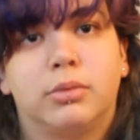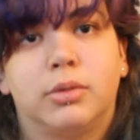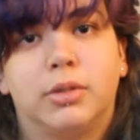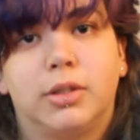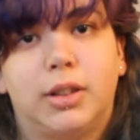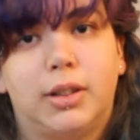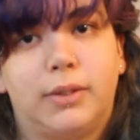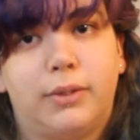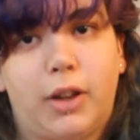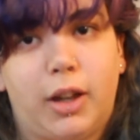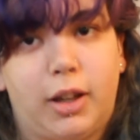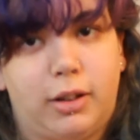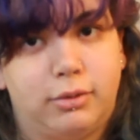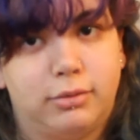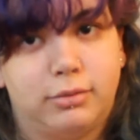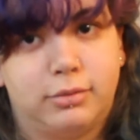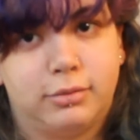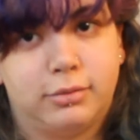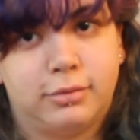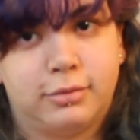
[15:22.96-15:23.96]
It's fine.
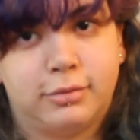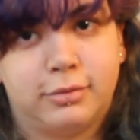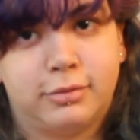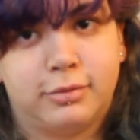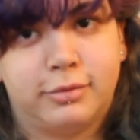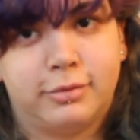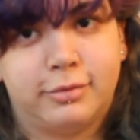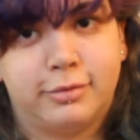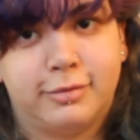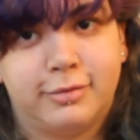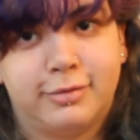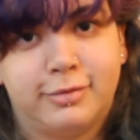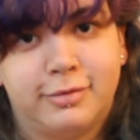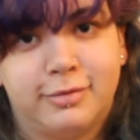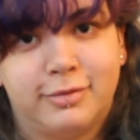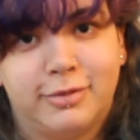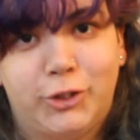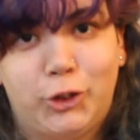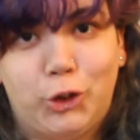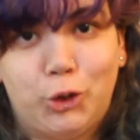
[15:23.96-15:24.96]

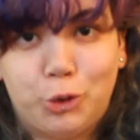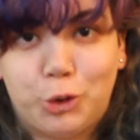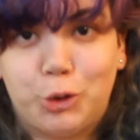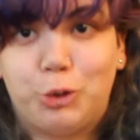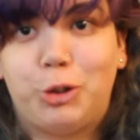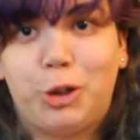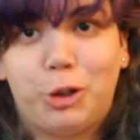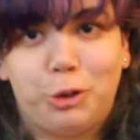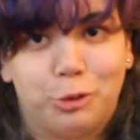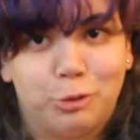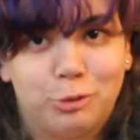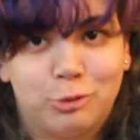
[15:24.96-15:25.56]
You do you.